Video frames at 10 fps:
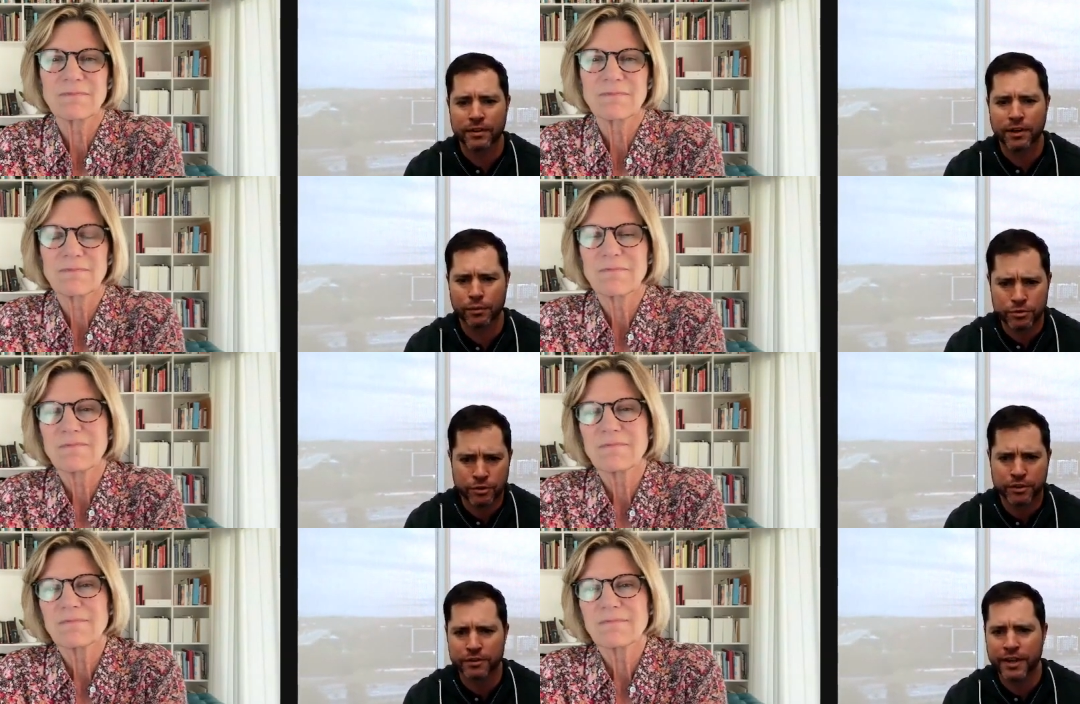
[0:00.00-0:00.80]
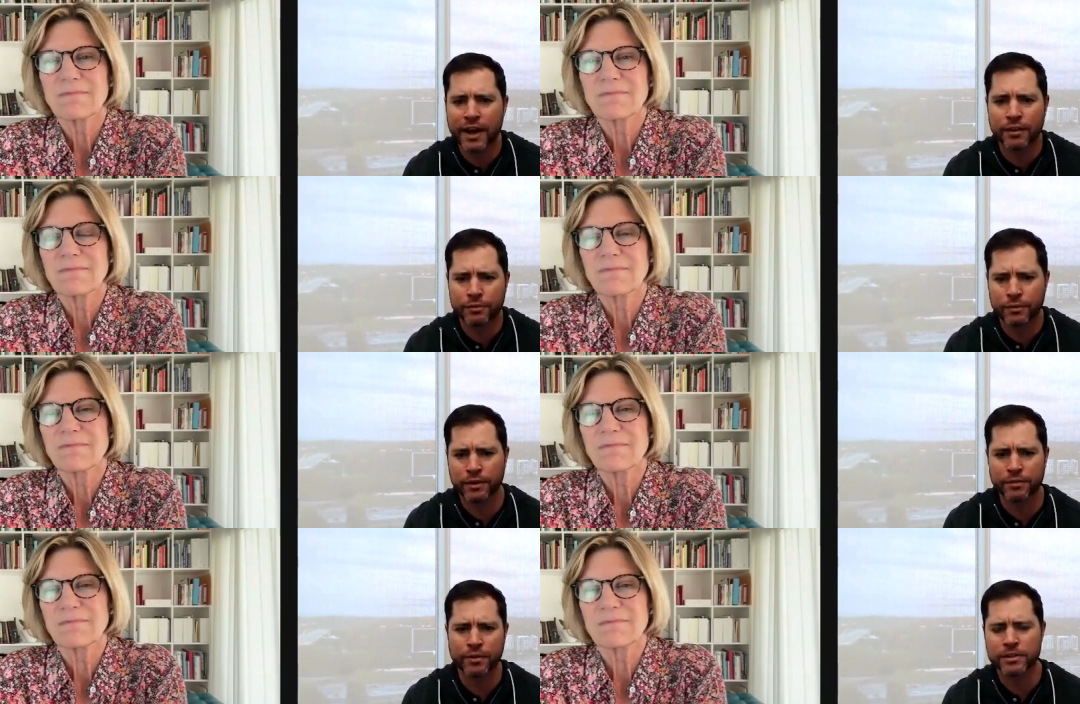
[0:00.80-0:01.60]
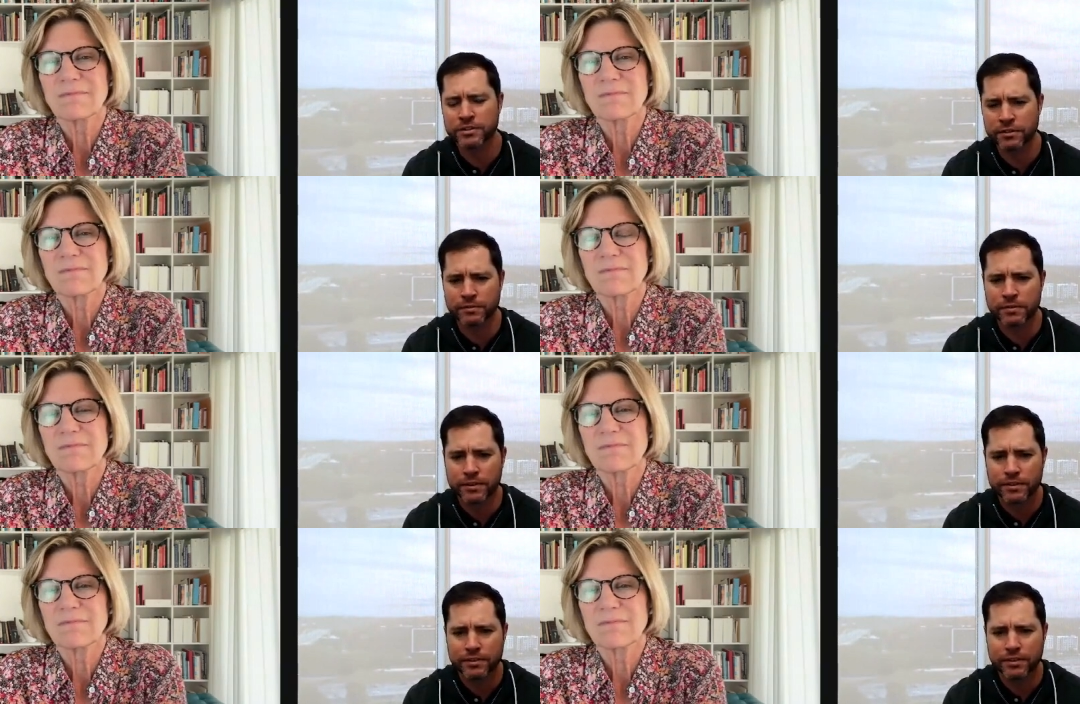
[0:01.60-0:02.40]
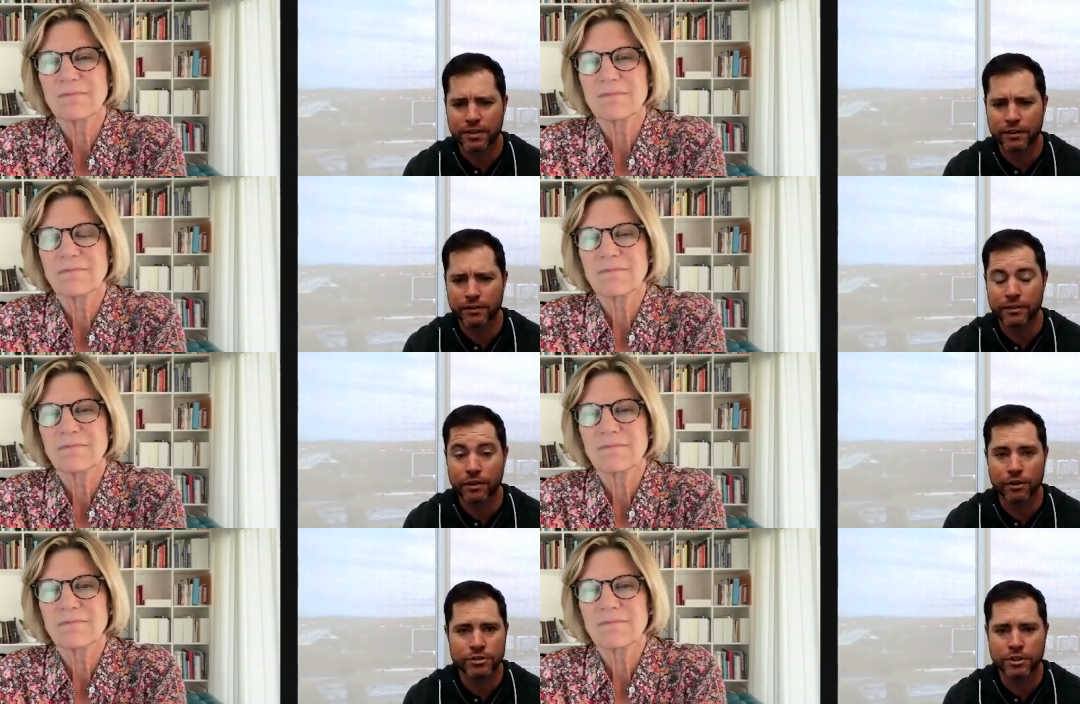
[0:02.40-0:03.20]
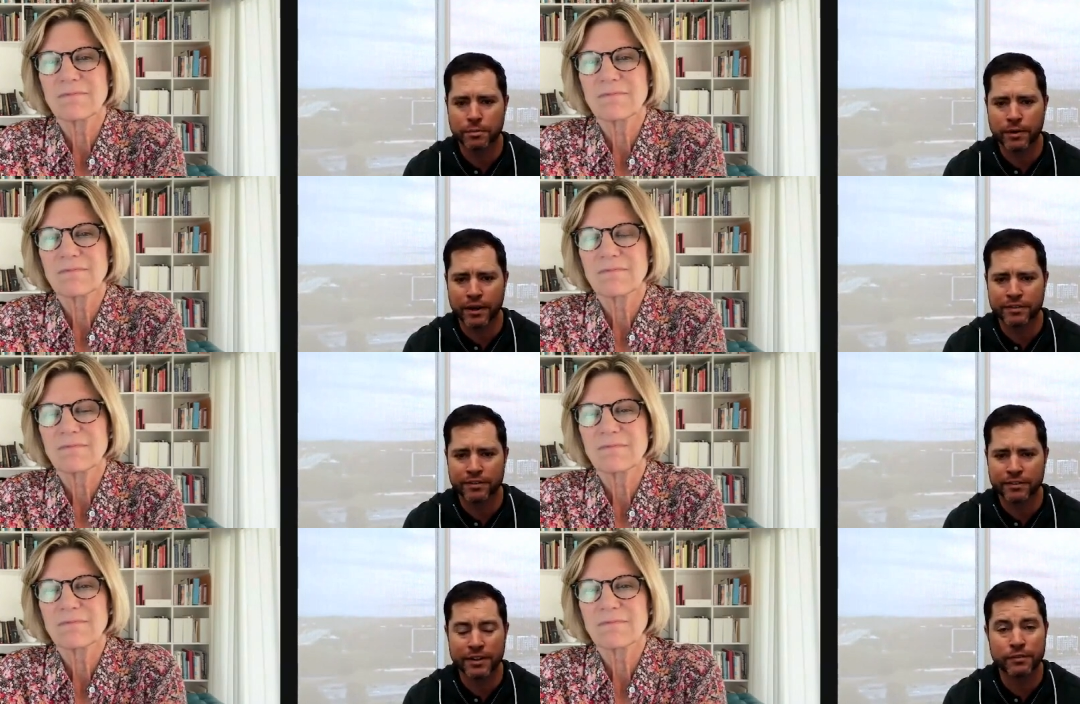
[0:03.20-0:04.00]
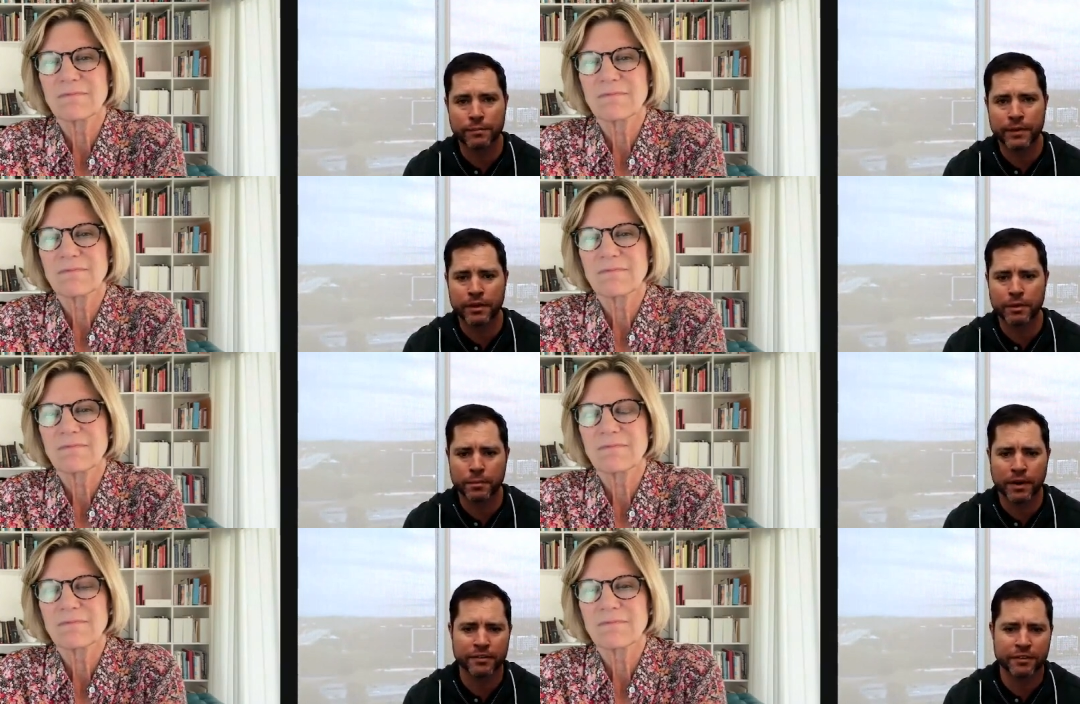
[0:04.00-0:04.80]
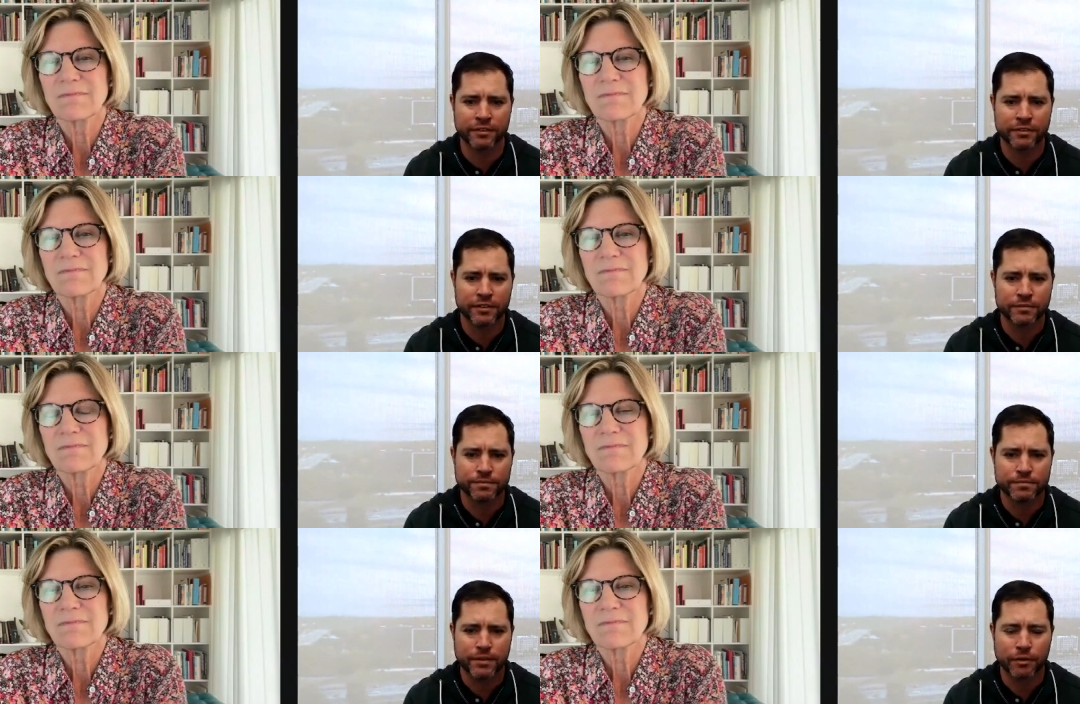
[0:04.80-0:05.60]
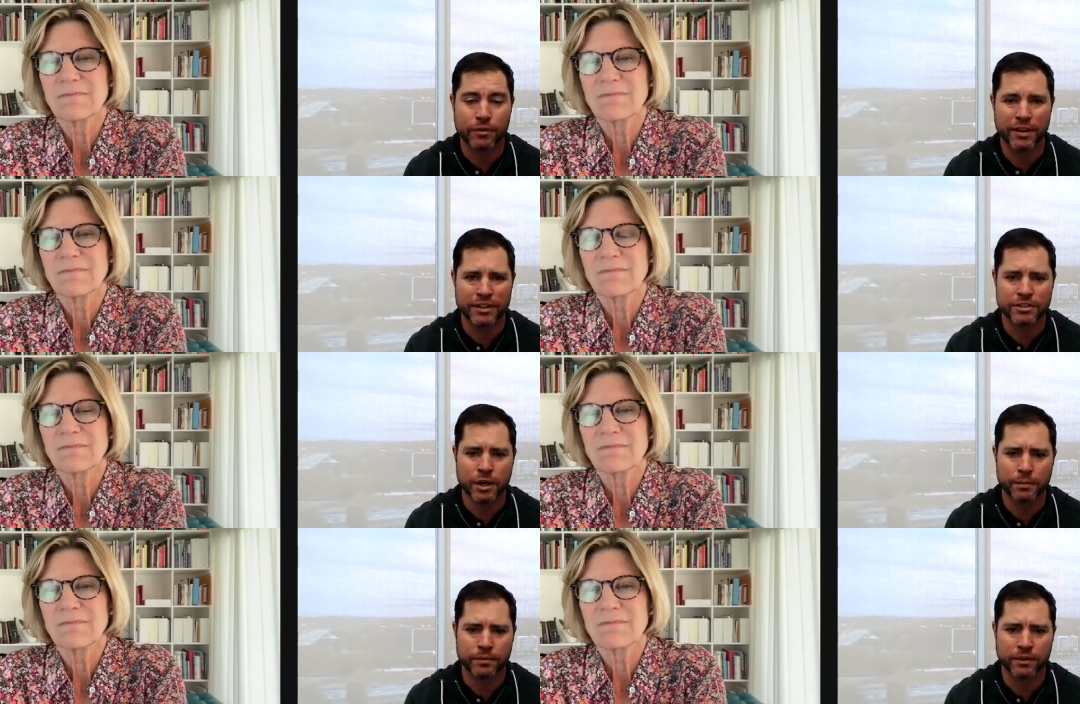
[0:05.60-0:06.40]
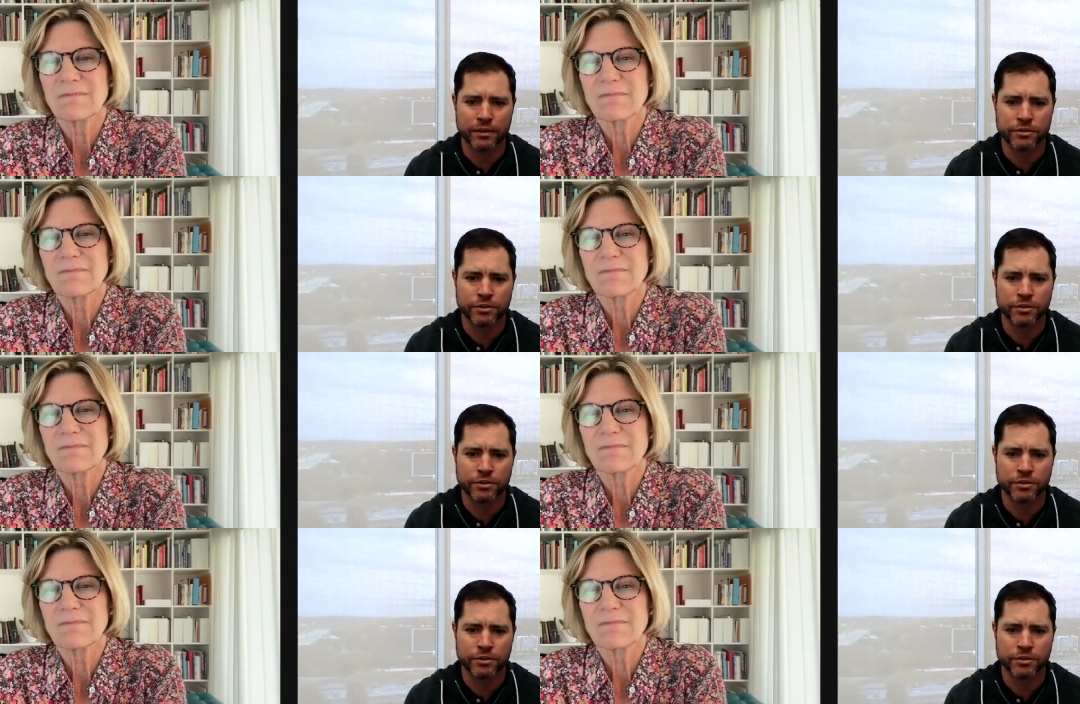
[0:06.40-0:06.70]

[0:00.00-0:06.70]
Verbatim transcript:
Speaker 1: it will trickle down throughout the rest of you know large enterprises and even mid enterprises over the next couple years.